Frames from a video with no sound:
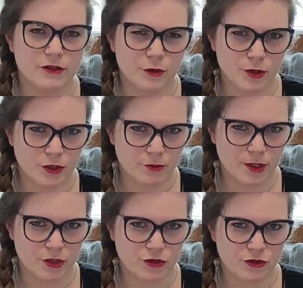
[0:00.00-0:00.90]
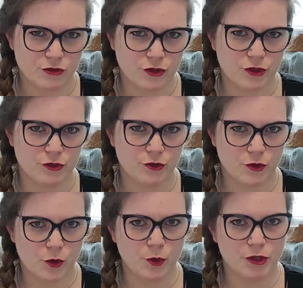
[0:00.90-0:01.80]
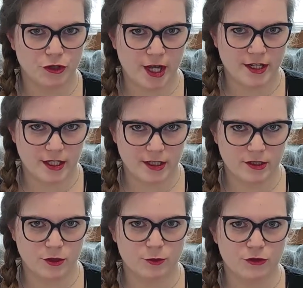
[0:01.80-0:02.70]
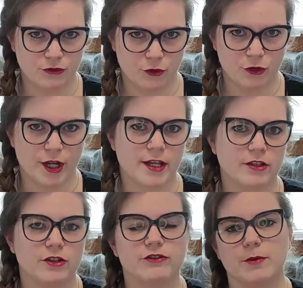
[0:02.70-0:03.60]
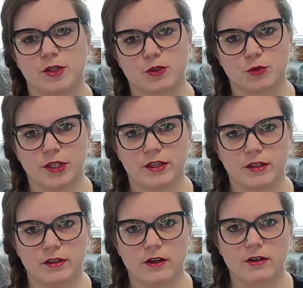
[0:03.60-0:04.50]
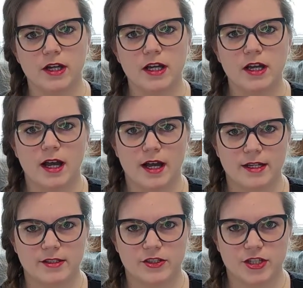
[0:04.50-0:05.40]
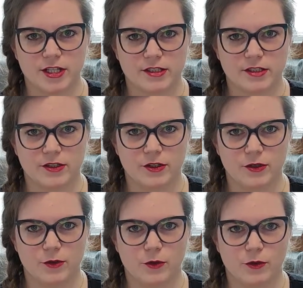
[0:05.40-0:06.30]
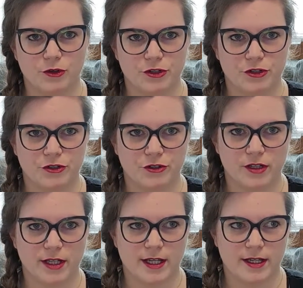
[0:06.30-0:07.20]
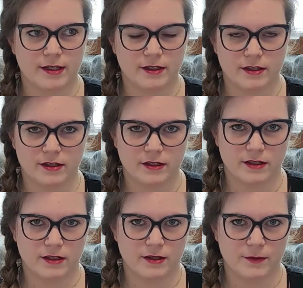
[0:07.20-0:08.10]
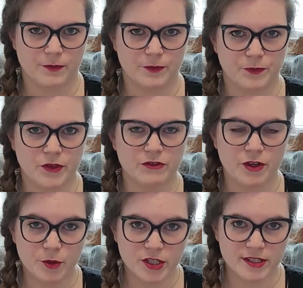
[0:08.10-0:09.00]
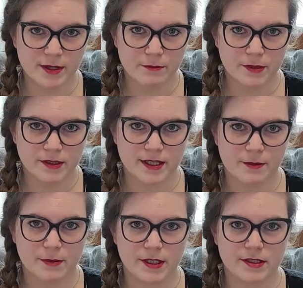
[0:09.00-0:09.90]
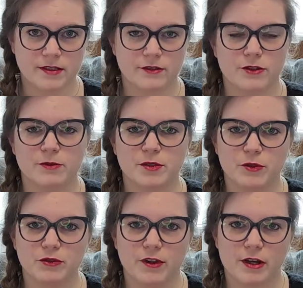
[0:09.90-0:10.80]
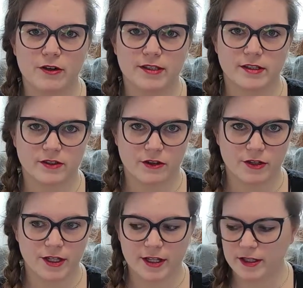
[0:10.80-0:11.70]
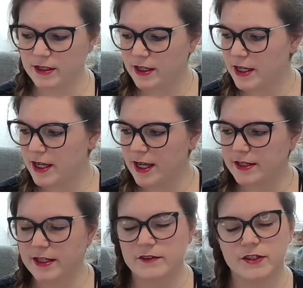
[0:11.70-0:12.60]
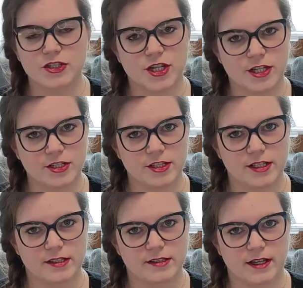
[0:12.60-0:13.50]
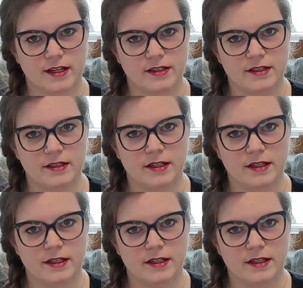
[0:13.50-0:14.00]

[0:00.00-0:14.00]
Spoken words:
you want to make sure you know what you're getting into before getting your fabrics printed though, I'd suggest you order like the fabric samples from Spoonflower as a starter kit, and they even changed the design.